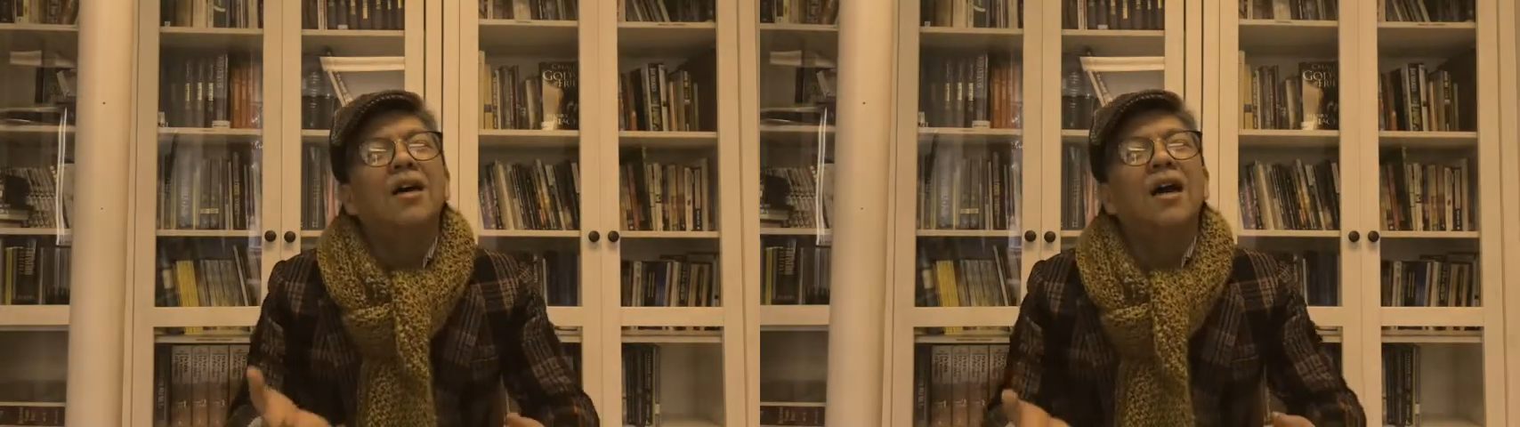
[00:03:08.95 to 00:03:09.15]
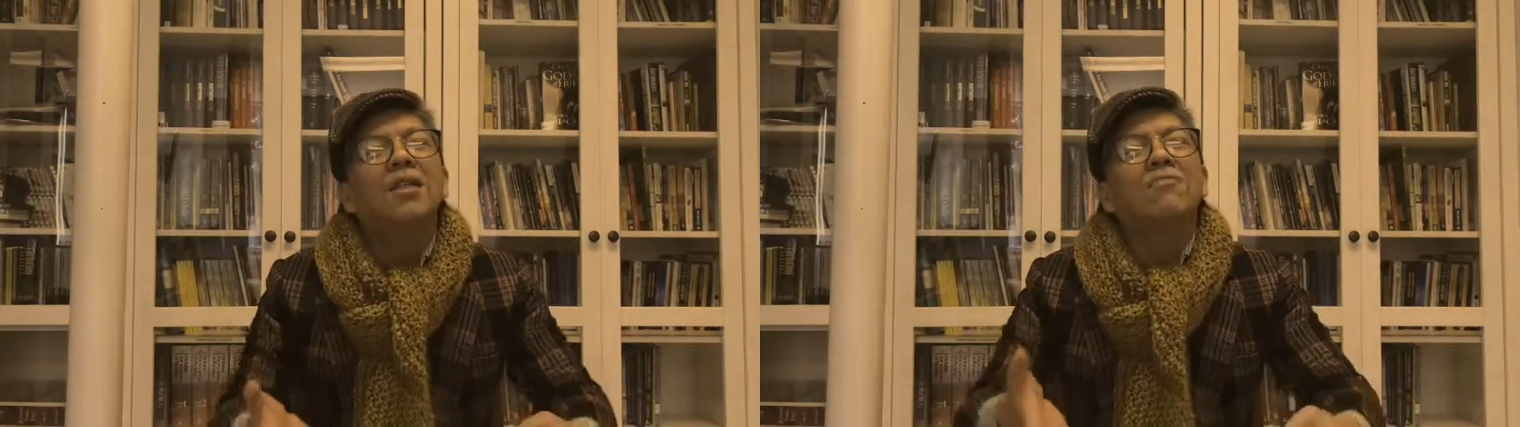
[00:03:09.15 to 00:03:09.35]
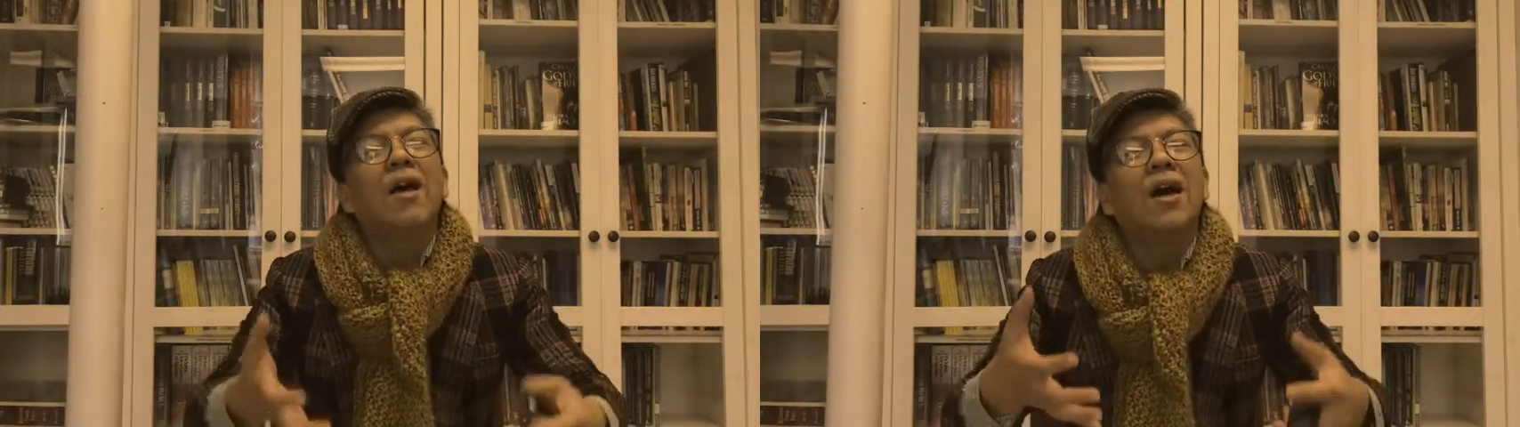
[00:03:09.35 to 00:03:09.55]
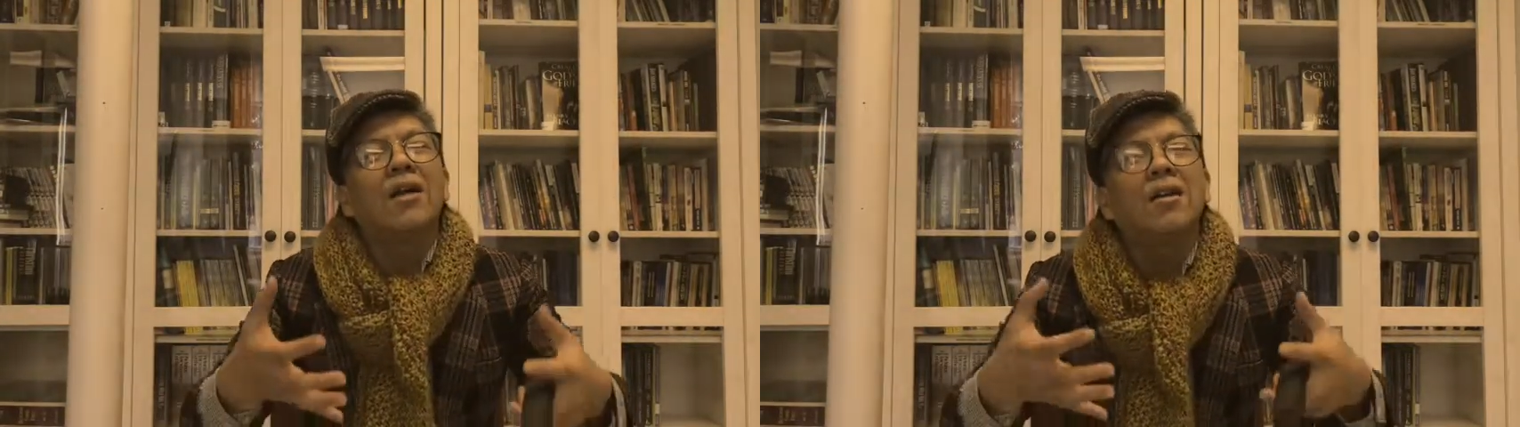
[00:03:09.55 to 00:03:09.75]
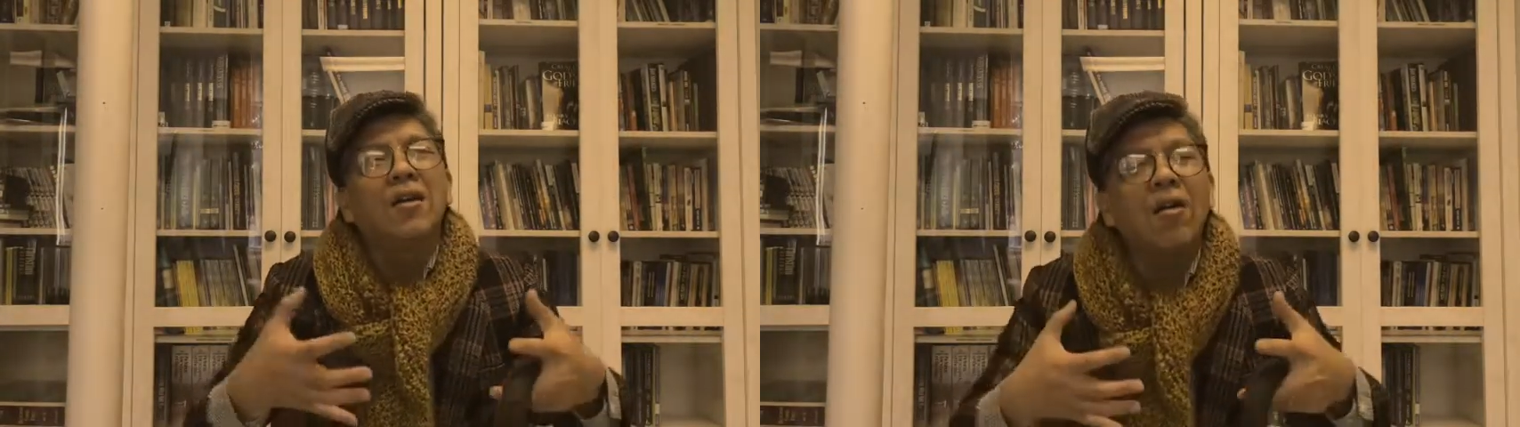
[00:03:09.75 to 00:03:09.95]
as my
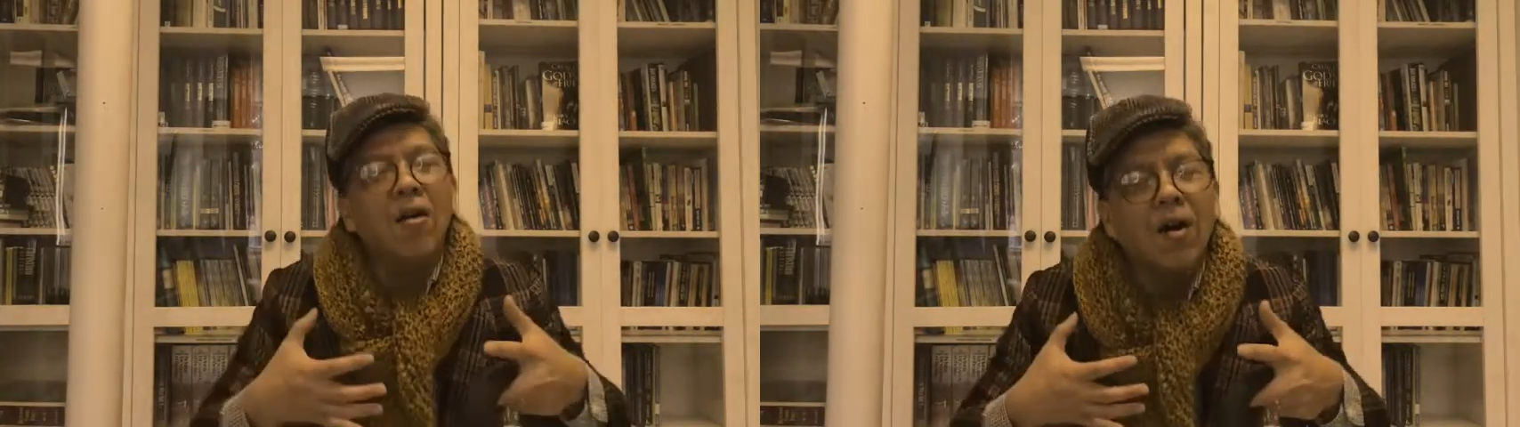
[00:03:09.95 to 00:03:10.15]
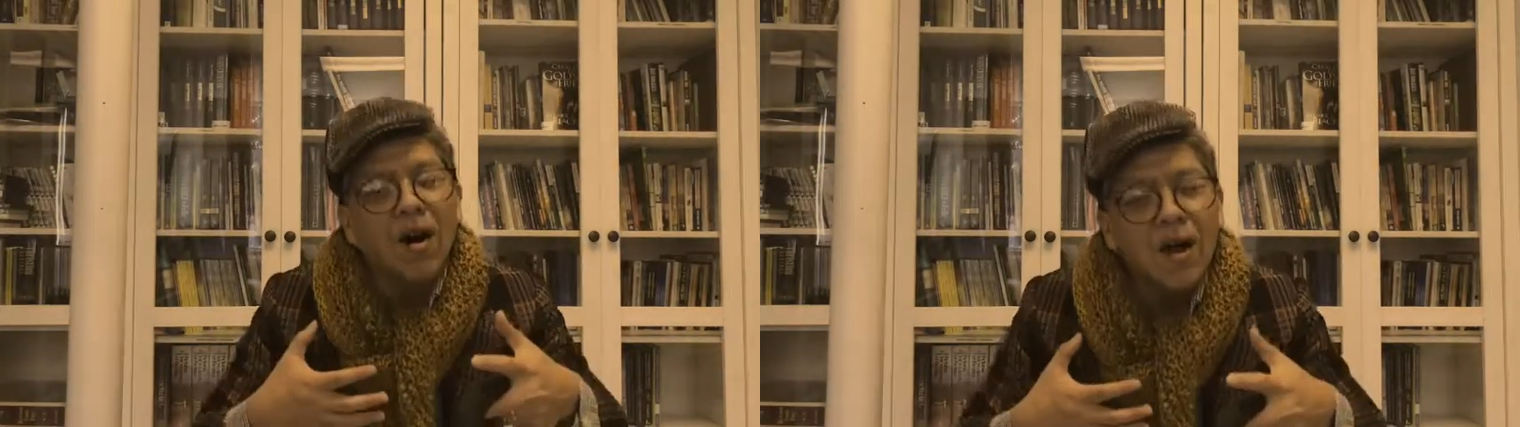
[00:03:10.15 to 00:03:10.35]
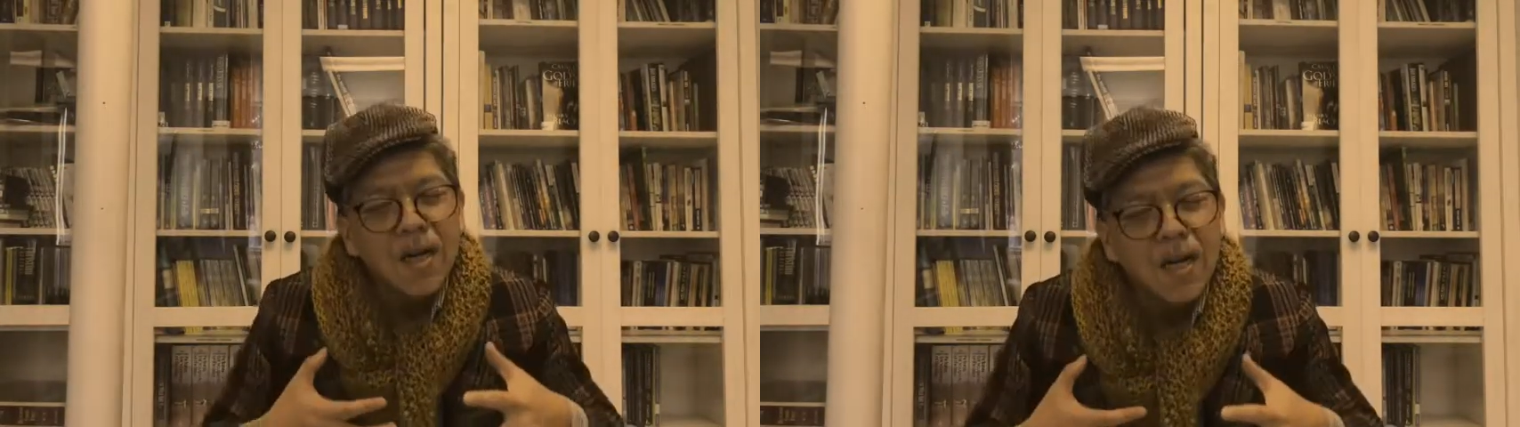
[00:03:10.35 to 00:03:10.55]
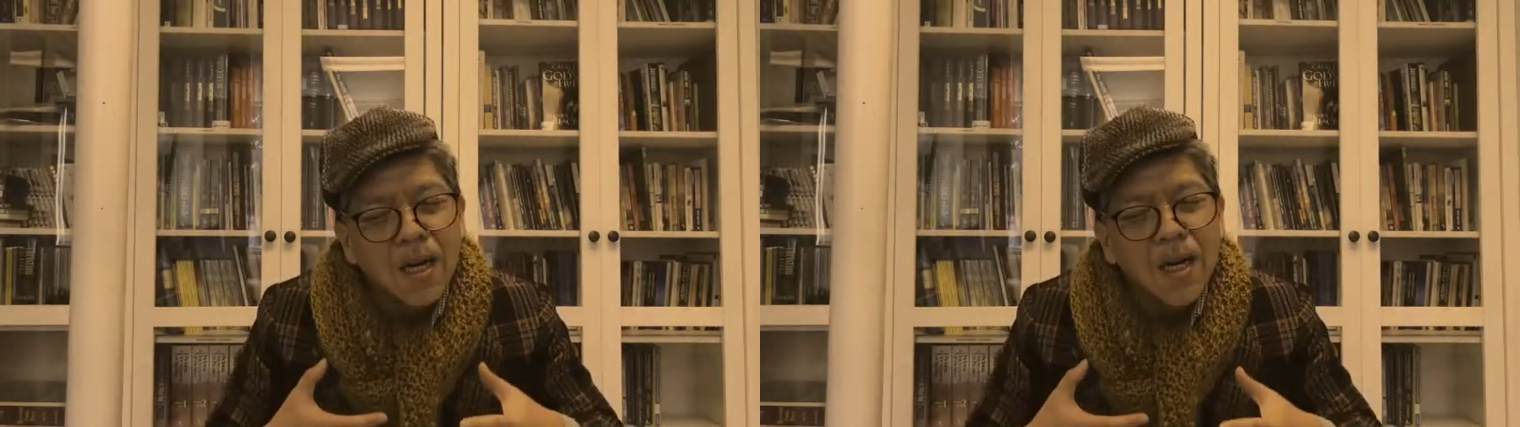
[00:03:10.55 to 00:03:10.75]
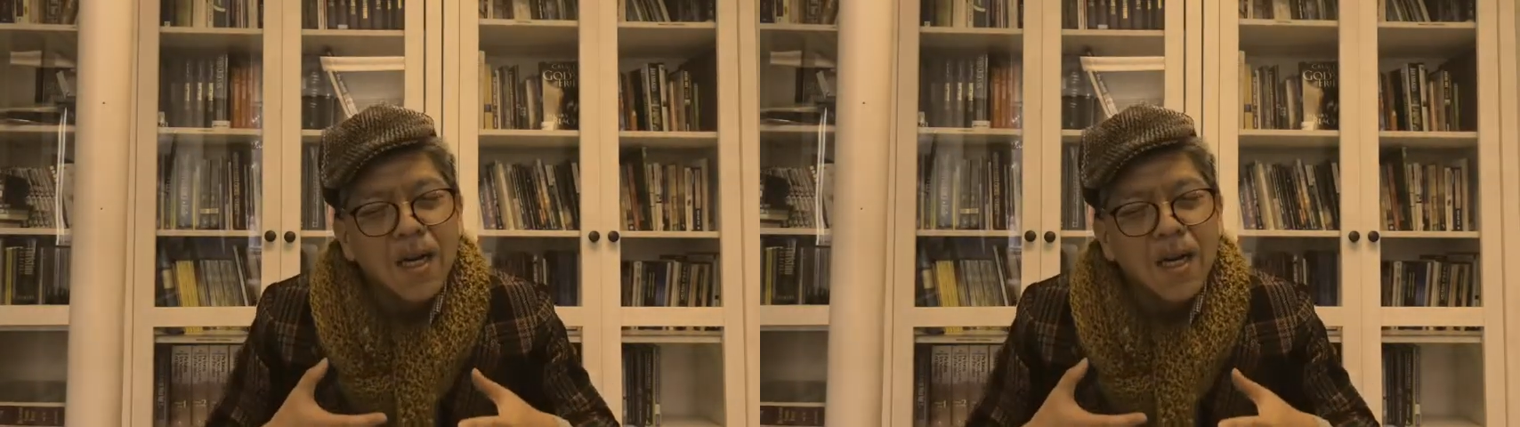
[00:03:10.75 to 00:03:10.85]
Lord